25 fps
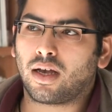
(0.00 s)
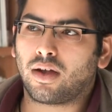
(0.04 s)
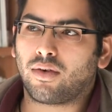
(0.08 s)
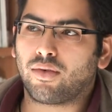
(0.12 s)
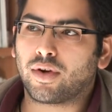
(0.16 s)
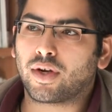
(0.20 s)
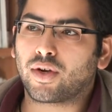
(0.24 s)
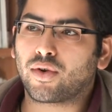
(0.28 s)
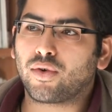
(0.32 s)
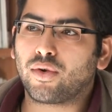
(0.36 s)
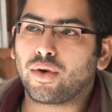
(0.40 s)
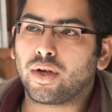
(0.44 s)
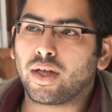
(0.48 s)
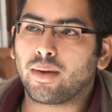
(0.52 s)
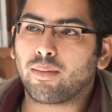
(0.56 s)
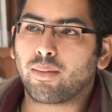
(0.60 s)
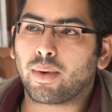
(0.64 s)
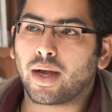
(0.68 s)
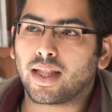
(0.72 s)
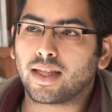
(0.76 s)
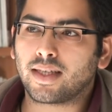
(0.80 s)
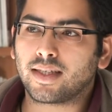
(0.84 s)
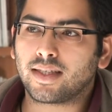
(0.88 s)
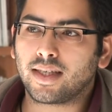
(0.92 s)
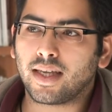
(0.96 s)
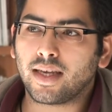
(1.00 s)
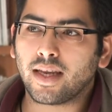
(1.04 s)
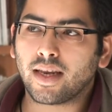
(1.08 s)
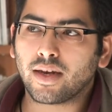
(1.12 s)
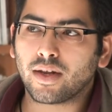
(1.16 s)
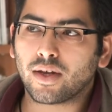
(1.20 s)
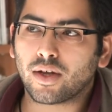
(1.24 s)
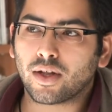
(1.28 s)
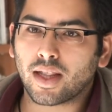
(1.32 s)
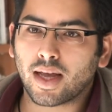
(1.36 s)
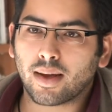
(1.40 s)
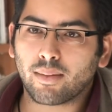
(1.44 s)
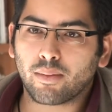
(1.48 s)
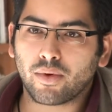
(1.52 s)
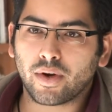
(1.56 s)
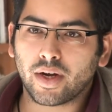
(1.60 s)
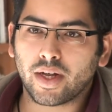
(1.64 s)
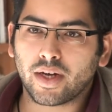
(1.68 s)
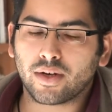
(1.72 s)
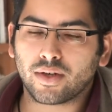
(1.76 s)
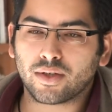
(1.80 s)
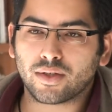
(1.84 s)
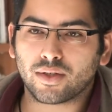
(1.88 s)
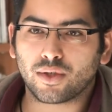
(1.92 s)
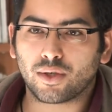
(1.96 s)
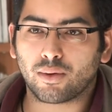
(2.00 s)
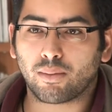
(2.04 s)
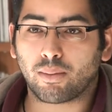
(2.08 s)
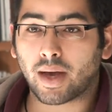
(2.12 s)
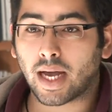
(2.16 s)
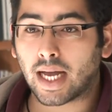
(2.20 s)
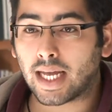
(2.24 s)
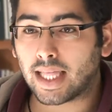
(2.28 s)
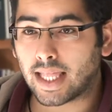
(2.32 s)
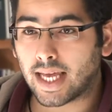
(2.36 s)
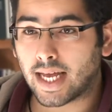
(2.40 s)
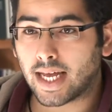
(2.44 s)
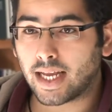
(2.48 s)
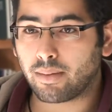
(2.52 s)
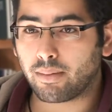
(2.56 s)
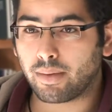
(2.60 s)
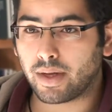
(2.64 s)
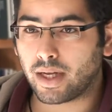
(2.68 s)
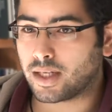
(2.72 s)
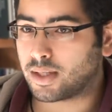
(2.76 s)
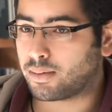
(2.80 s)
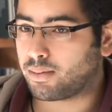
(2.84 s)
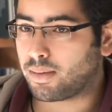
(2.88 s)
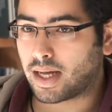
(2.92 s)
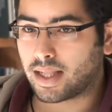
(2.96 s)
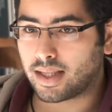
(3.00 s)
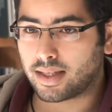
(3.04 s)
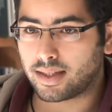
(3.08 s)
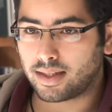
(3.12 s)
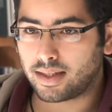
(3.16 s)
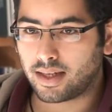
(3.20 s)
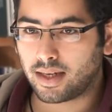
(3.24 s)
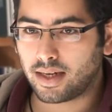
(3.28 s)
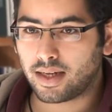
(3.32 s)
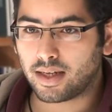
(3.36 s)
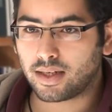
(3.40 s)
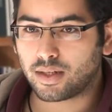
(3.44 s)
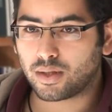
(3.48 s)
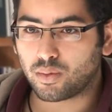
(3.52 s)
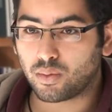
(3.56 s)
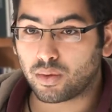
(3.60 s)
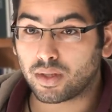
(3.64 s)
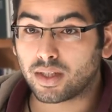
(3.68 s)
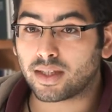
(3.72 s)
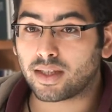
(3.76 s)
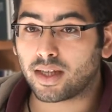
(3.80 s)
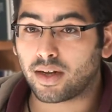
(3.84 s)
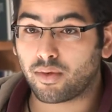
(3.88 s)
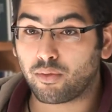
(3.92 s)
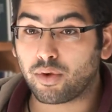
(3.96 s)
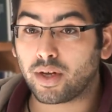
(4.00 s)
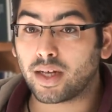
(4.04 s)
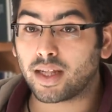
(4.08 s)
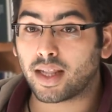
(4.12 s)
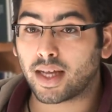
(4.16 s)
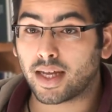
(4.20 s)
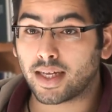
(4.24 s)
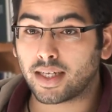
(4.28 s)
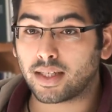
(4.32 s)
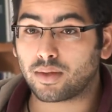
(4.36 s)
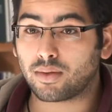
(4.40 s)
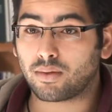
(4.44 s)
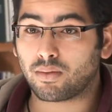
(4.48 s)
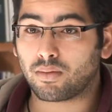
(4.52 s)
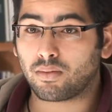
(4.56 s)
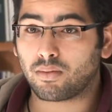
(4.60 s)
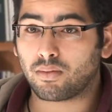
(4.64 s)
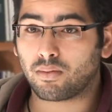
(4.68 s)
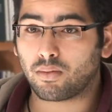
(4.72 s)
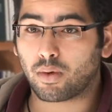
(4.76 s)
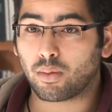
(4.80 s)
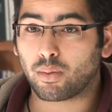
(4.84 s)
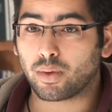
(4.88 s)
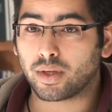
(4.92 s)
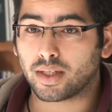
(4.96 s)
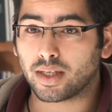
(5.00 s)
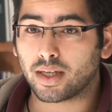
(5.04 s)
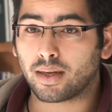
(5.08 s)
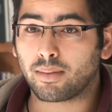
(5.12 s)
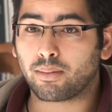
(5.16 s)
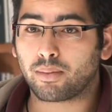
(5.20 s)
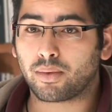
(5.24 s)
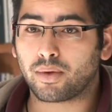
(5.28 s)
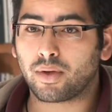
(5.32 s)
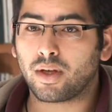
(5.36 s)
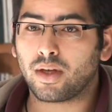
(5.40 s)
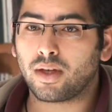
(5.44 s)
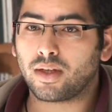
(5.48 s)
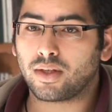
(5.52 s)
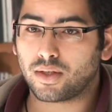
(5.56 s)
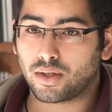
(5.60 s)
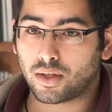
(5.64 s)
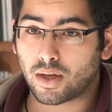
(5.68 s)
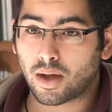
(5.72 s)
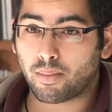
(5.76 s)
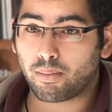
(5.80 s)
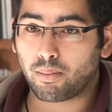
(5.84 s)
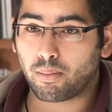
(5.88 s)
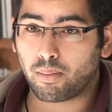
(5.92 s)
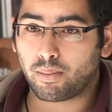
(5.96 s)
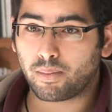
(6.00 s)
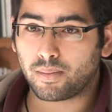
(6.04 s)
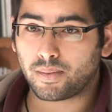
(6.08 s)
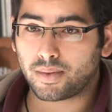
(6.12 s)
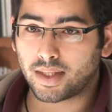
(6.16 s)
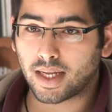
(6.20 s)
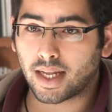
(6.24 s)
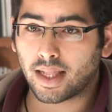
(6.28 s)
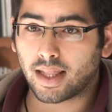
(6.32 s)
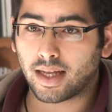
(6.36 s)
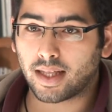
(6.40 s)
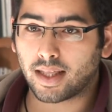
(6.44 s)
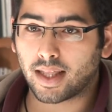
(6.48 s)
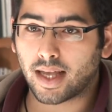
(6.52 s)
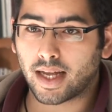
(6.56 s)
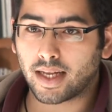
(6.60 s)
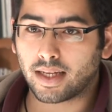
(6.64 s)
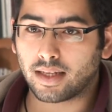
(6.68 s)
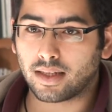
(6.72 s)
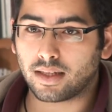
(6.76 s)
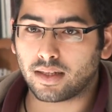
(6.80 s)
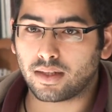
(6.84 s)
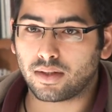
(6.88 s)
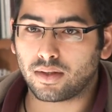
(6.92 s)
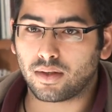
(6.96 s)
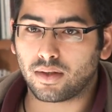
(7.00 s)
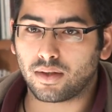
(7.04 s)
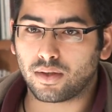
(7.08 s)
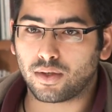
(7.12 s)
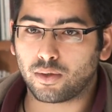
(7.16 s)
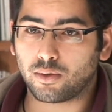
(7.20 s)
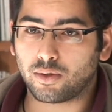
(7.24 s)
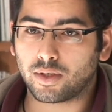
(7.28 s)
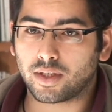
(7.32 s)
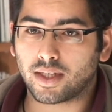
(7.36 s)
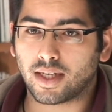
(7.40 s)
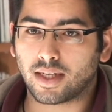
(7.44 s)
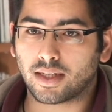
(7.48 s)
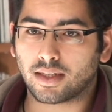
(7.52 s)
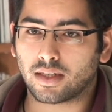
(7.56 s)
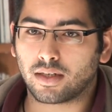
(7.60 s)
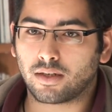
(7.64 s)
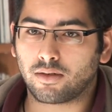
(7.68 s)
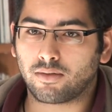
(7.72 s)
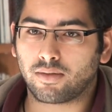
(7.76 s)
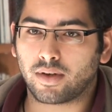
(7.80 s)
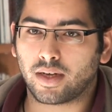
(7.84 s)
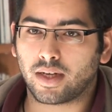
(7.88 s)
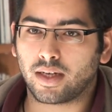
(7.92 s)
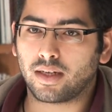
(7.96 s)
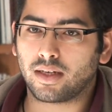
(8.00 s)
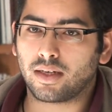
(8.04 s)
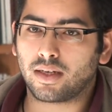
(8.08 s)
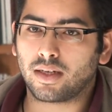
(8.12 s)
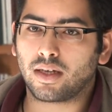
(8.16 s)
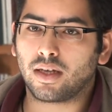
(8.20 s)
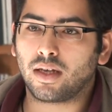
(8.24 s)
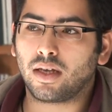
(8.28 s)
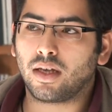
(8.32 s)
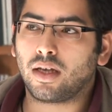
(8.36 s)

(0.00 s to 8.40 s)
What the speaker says: recruiting Palestinian collaborators to buy land because Palestinians, once they realized what was up, stopped selling land to the Jewish National Fund,